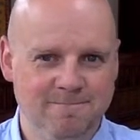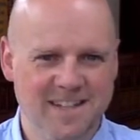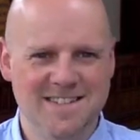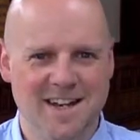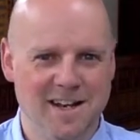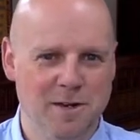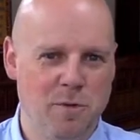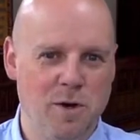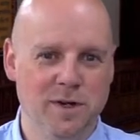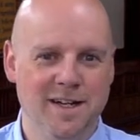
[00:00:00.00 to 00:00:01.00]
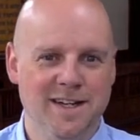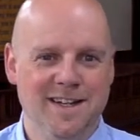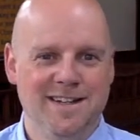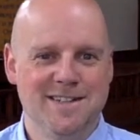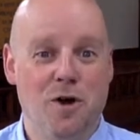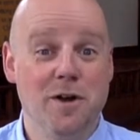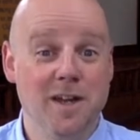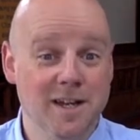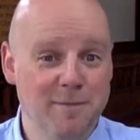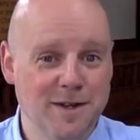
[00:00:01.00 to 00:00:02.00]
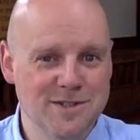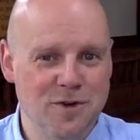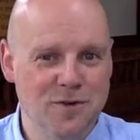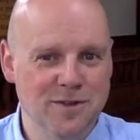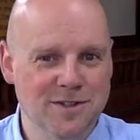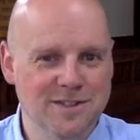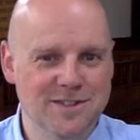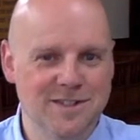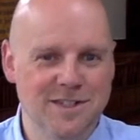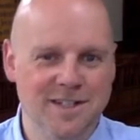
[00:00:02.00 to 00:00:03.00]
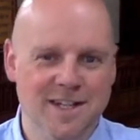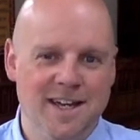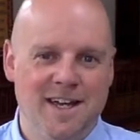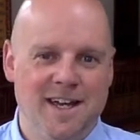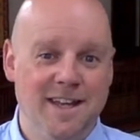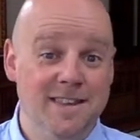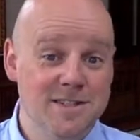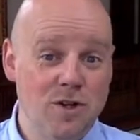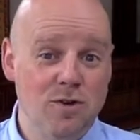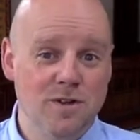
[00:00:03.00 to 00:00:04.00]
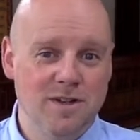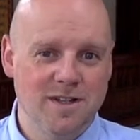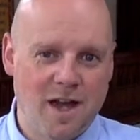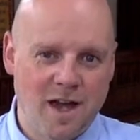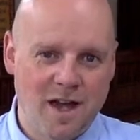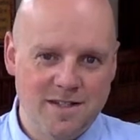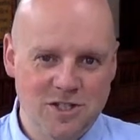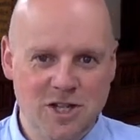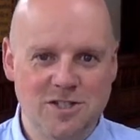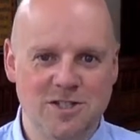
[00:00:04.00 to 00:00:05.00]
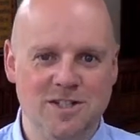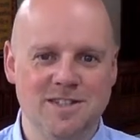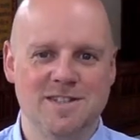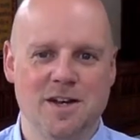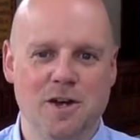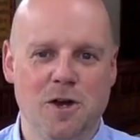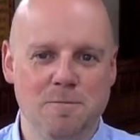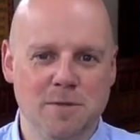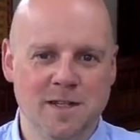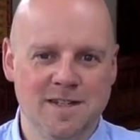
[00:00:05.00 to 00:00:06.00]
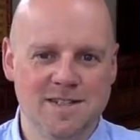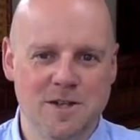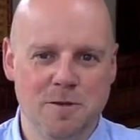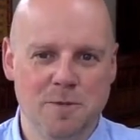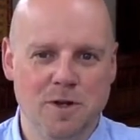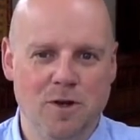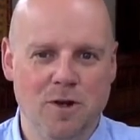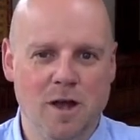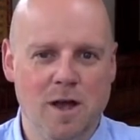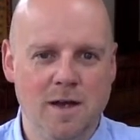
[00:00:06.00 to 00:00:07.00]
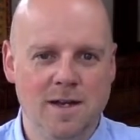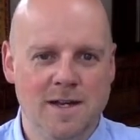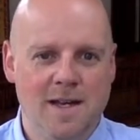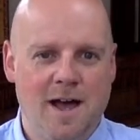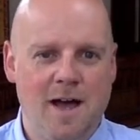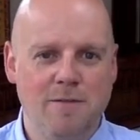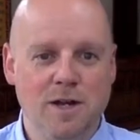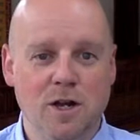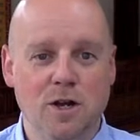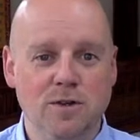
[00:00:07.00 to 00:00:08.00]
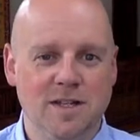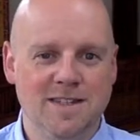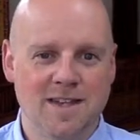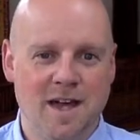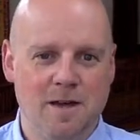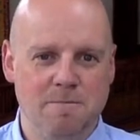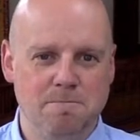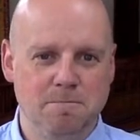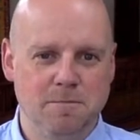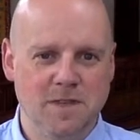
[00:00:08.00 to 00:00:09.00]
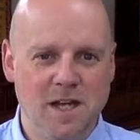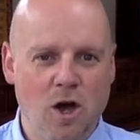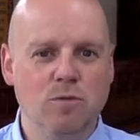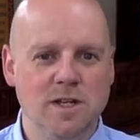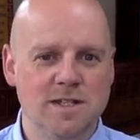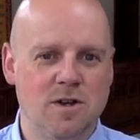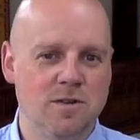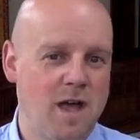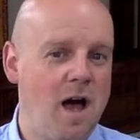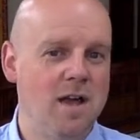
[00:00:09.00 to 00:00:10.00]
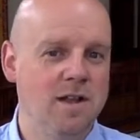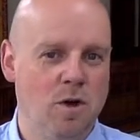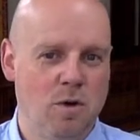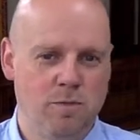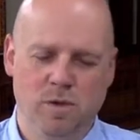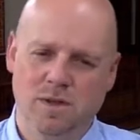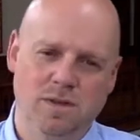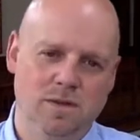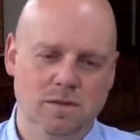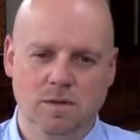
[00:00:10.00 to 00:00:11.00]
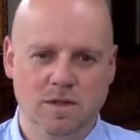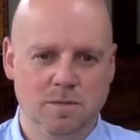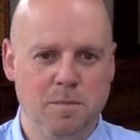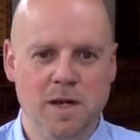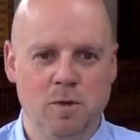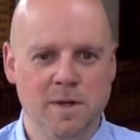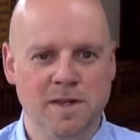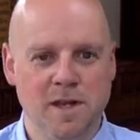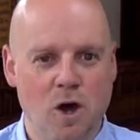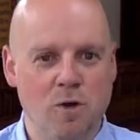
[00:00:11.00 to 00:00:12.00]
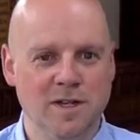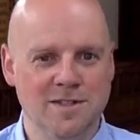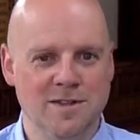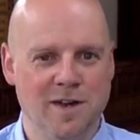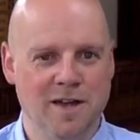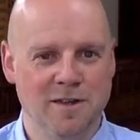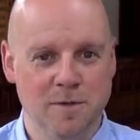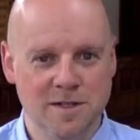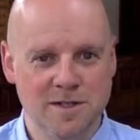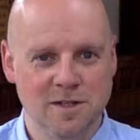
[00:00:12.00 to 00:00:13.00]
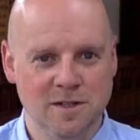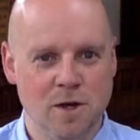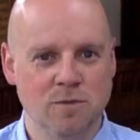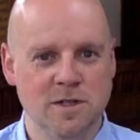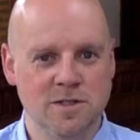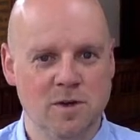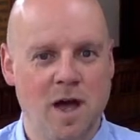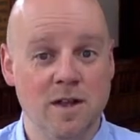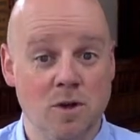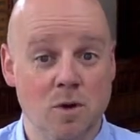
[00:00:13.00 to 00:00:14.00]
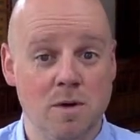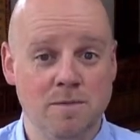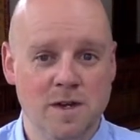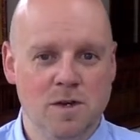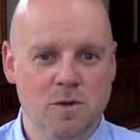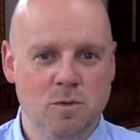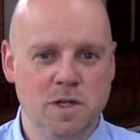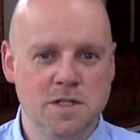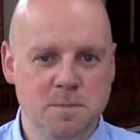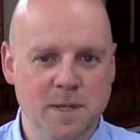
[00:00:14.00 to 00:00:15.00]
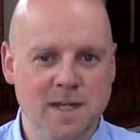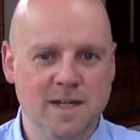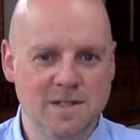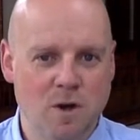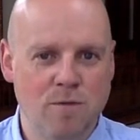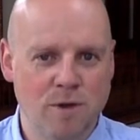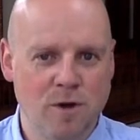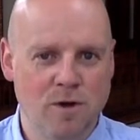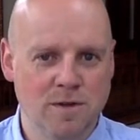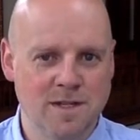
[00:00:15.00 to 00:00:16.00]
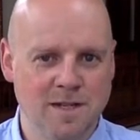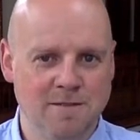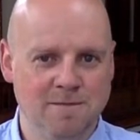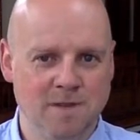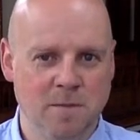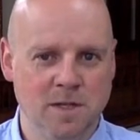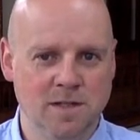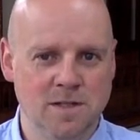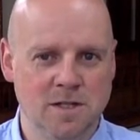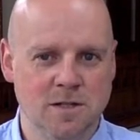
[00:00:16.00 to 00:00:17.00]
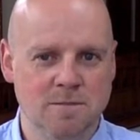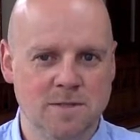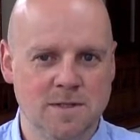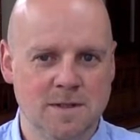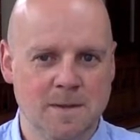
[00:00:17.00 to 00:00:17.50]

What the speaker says: Incidentally, while we're talking about songs, in the song suggestions that accompany this sermon online, I've included the only song that I know of, when it may not be the only song out there, but it's certainly the only song I know of, which speaks of God in feminine terms.